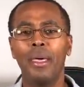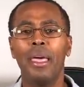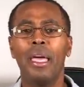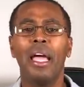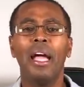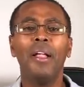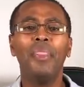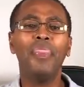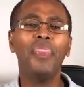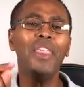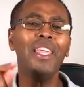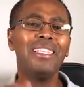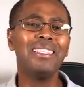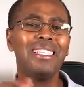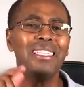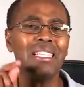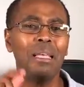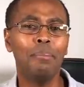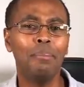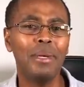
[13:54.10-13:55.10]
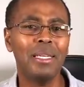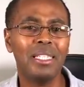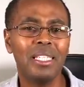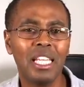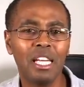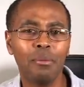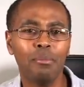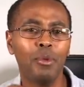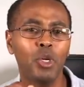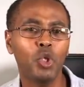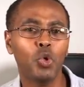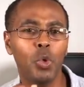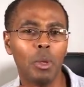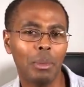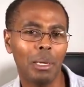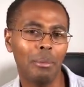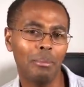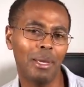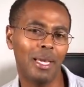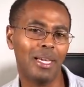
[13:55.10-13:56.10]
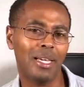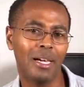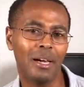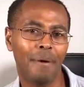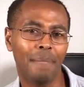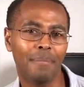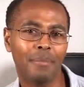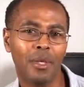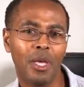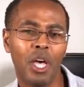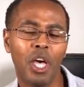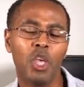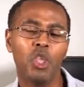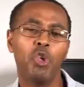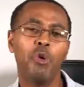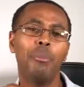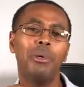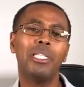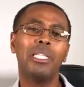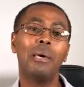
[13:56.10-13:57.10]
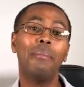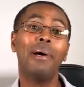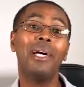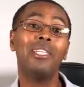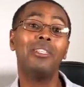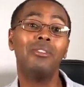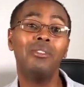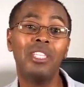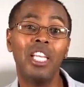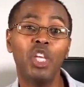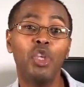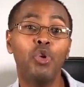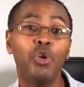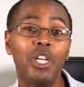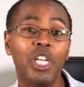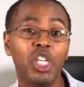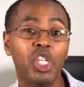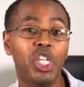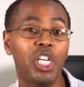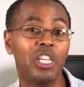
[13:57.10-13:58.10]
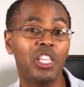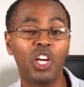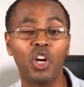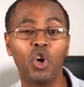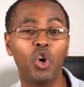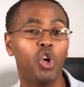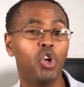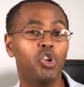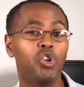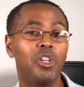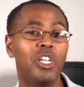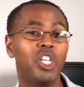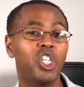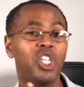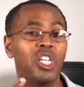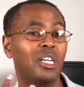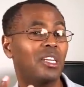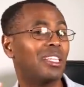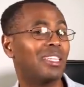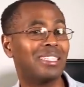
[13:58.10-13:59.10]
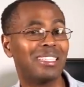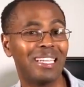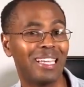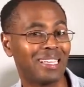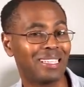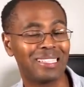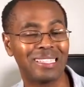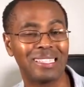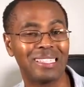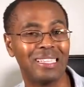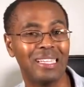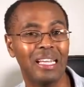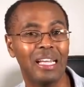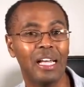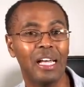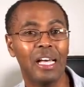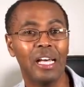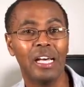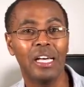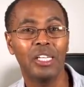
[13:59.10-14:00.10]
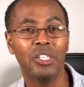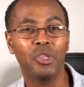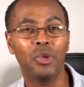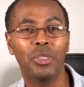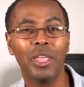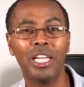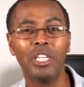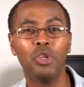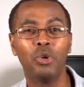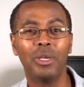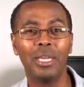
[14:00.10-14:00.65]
And this is the mistake most women make. You meet a man today, you initiate the call, you initiate the text, so that you